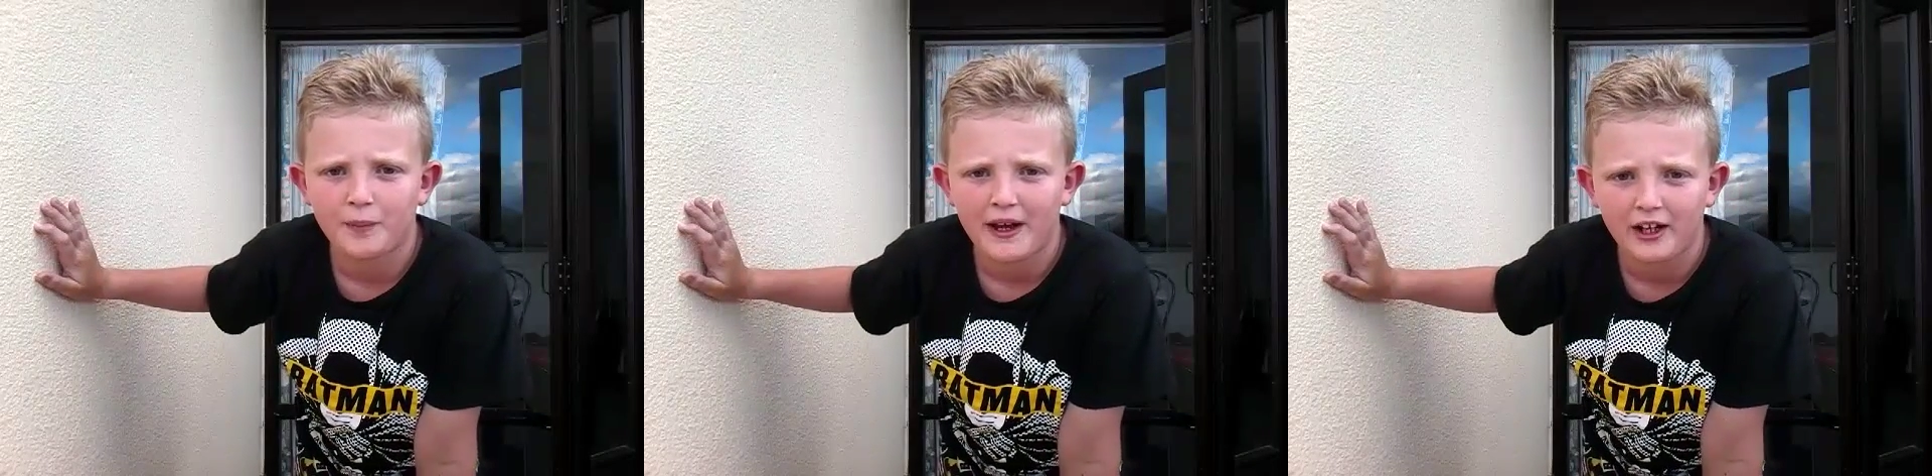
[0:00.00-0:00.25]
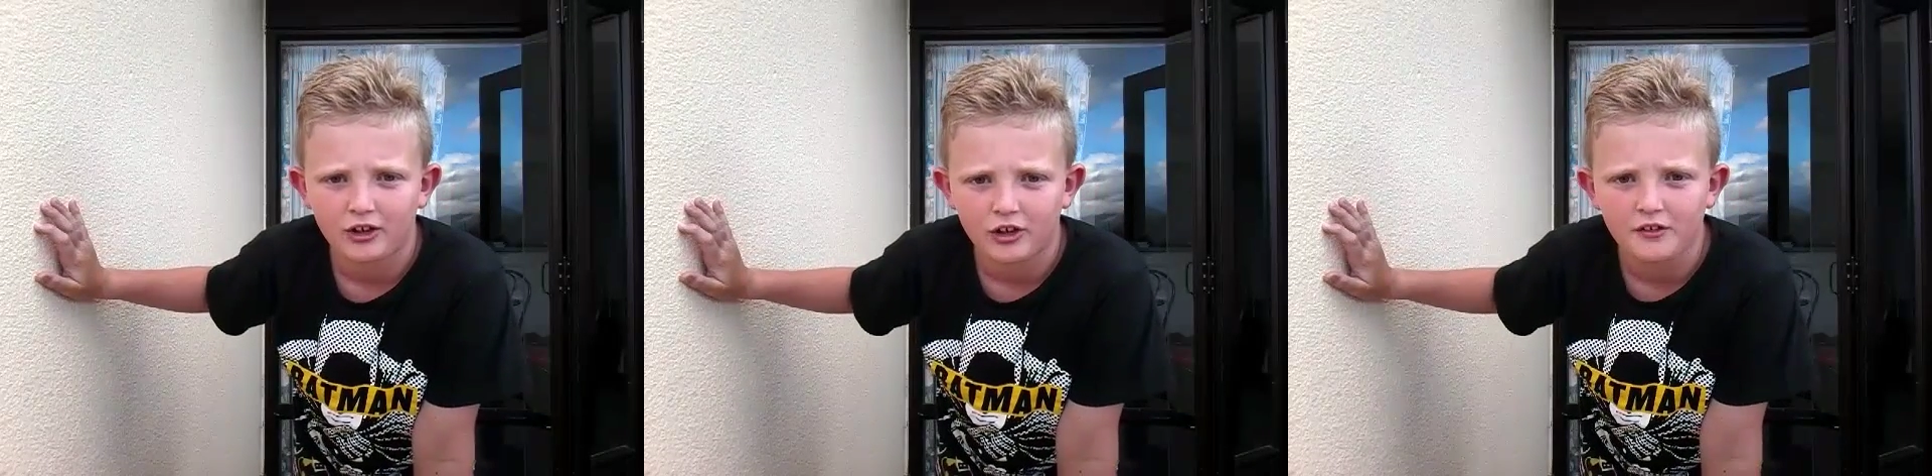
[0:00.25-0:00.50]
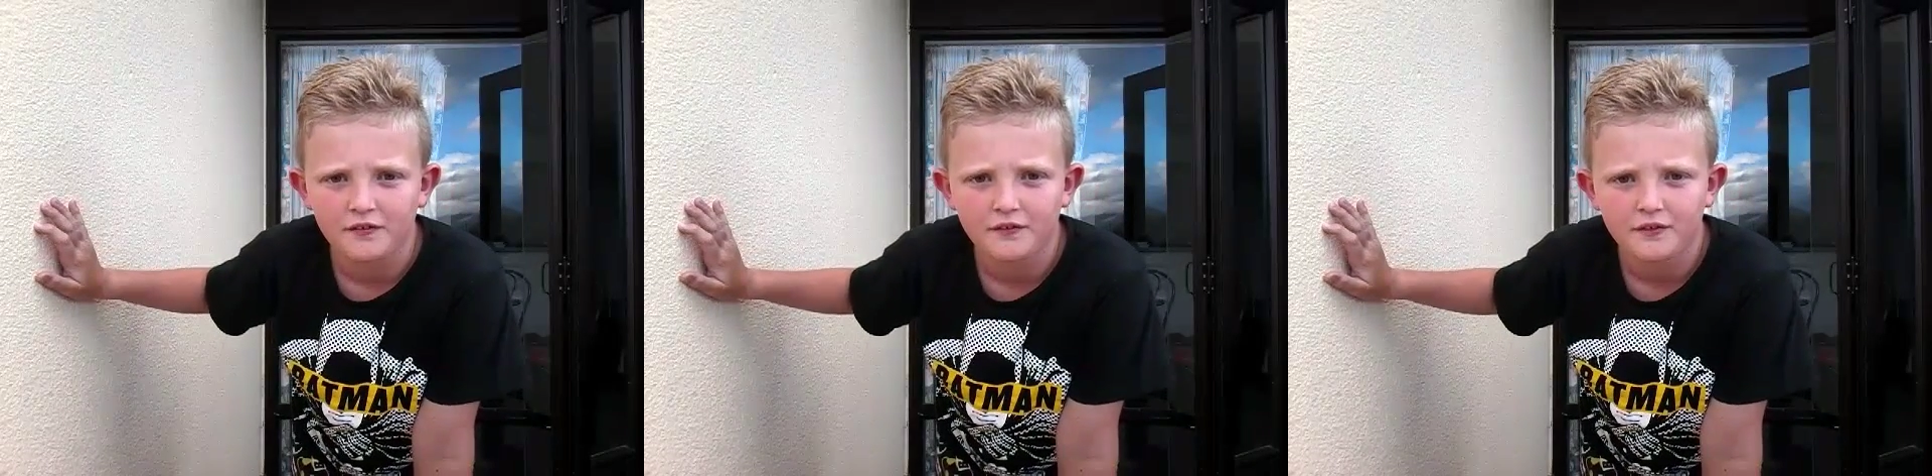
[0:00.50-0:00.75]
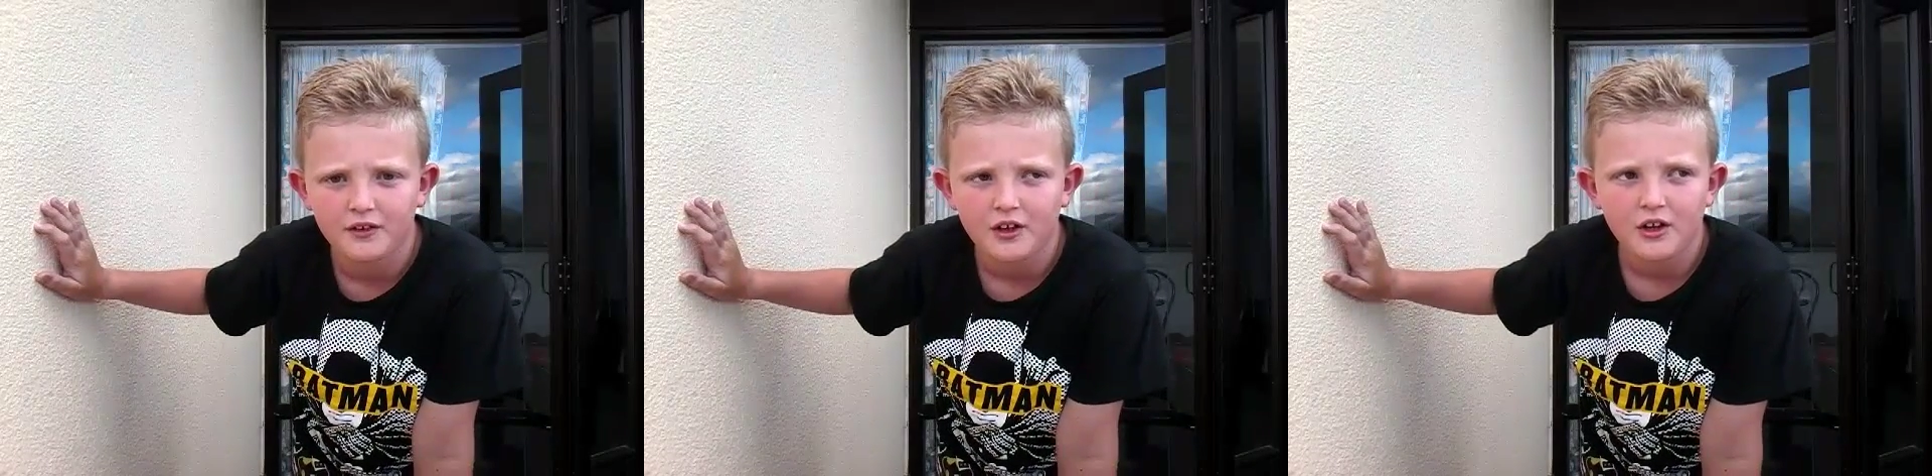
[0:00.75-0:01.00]

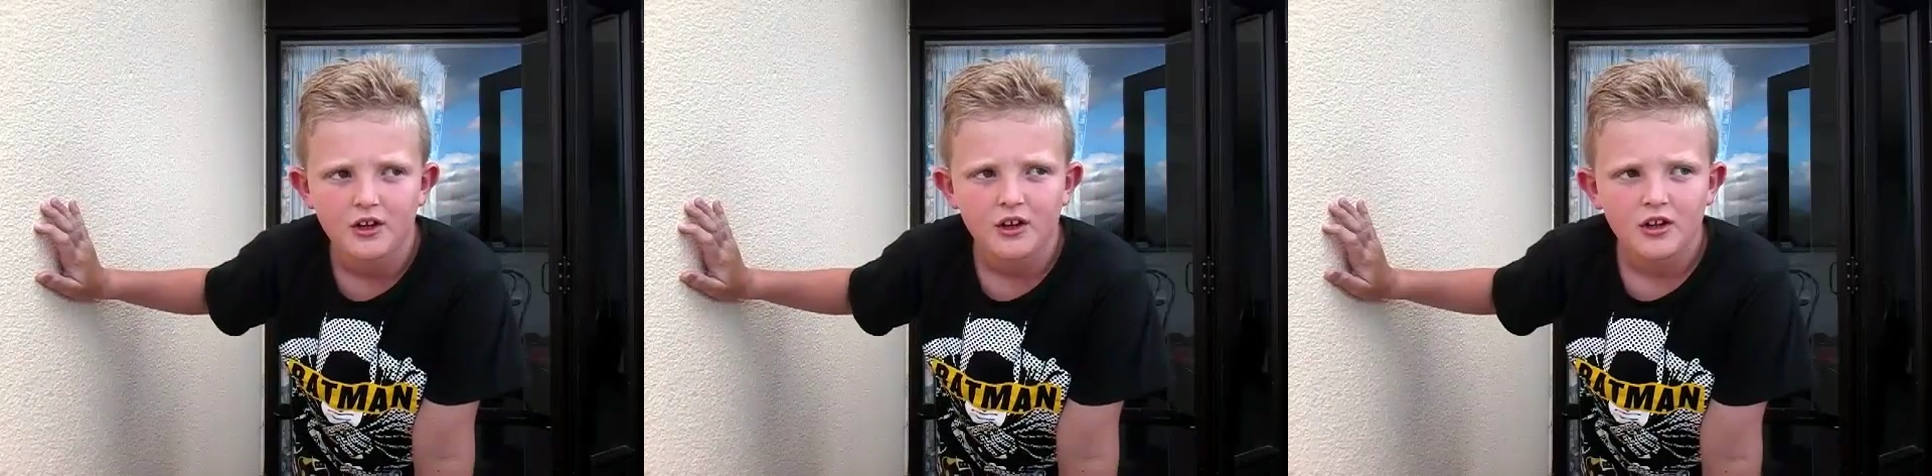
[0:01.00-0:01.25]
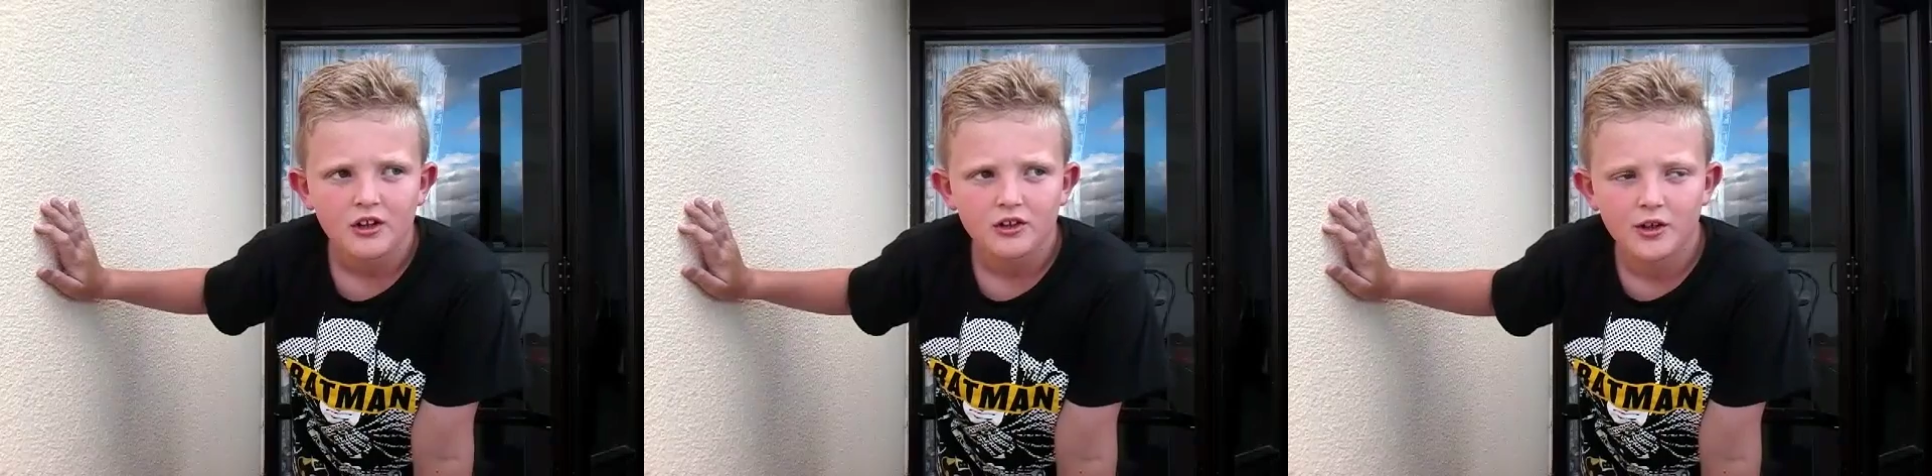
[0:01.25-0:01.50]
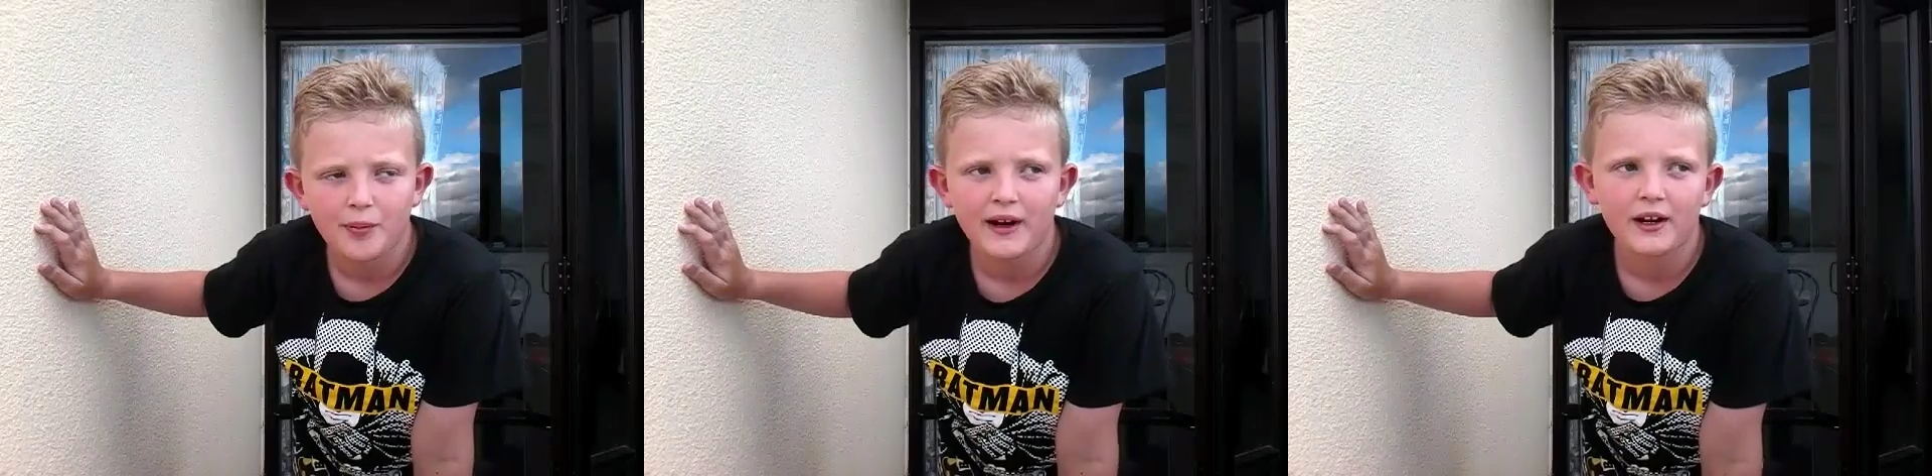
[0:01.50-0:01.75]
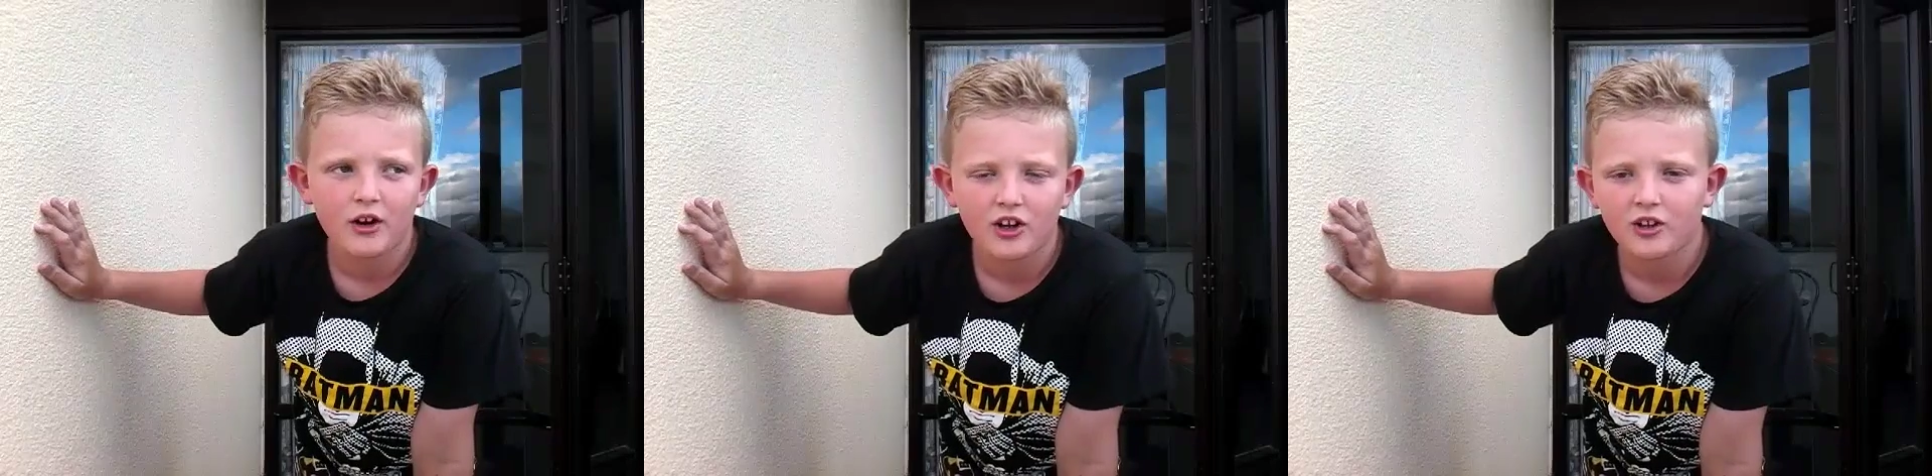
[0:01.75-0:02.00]
Penrith, the
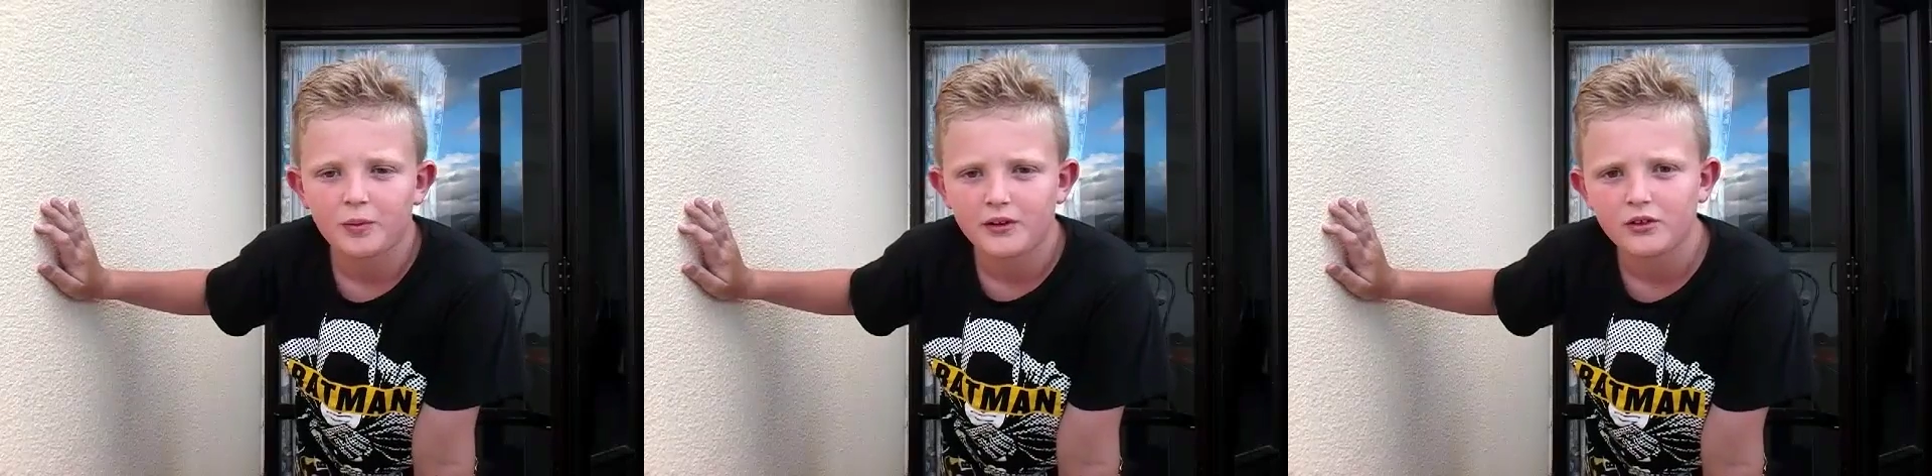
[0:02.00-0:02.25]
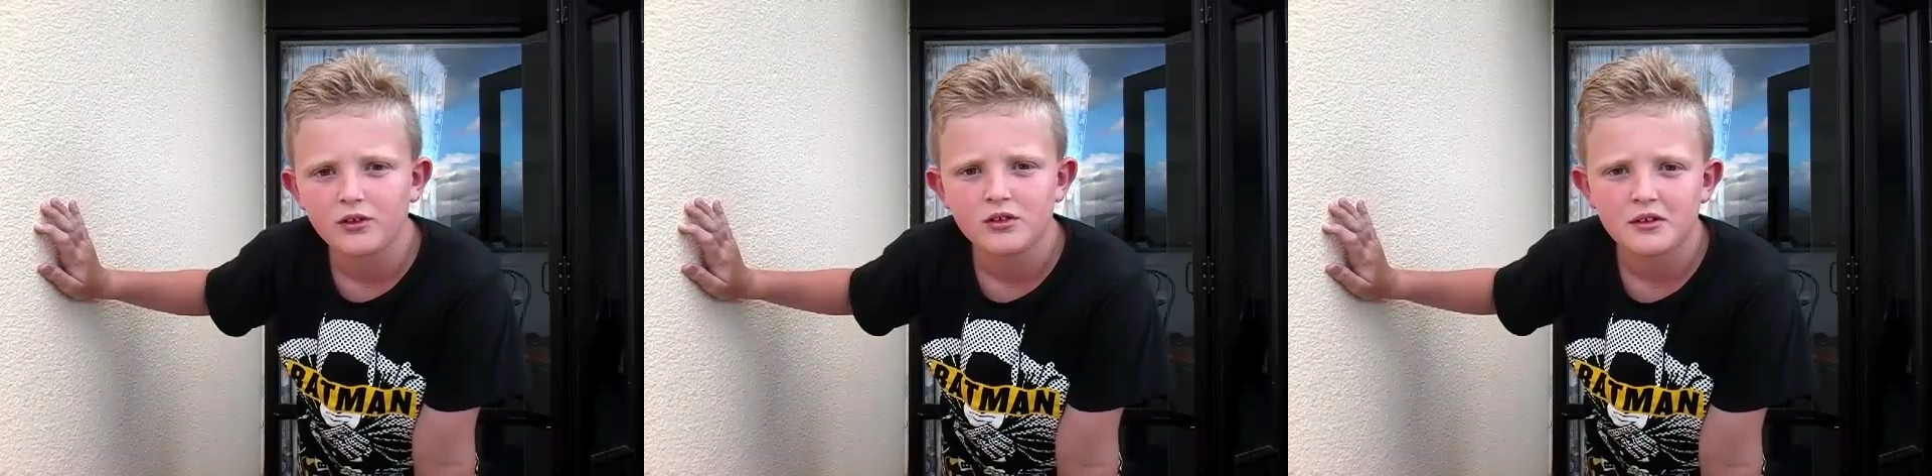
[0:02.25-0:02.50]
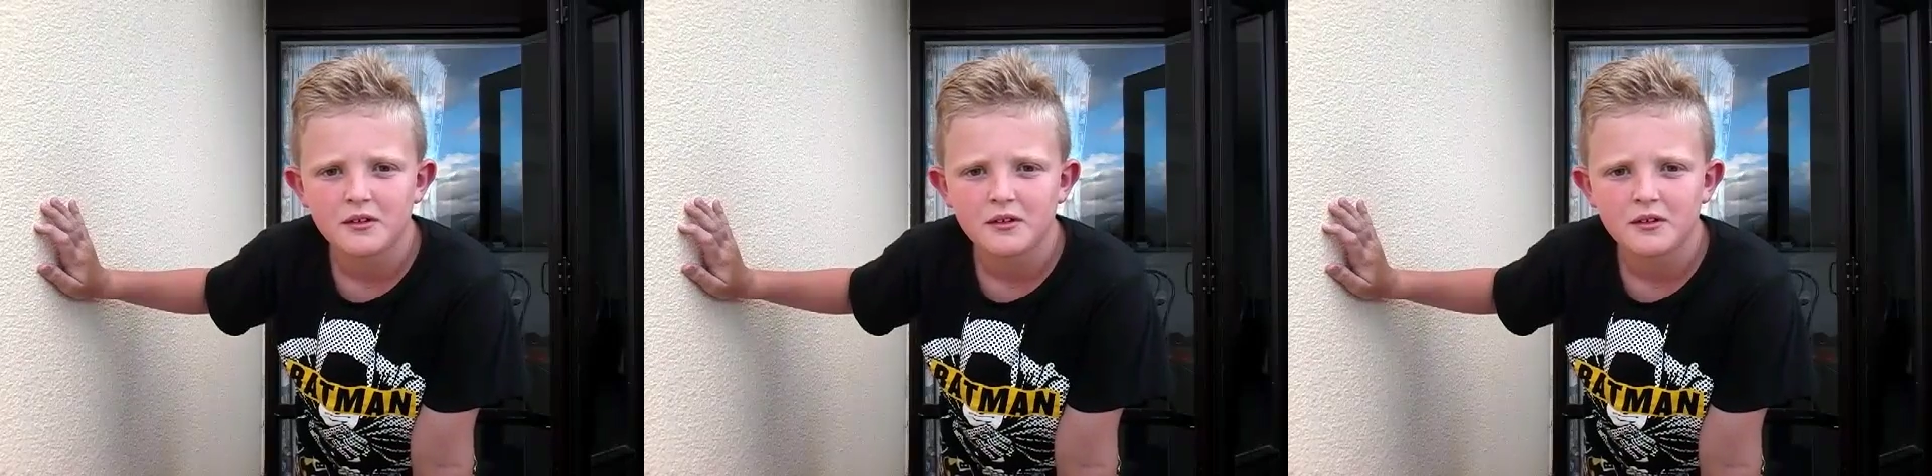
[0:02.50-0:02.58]
PN Hospital.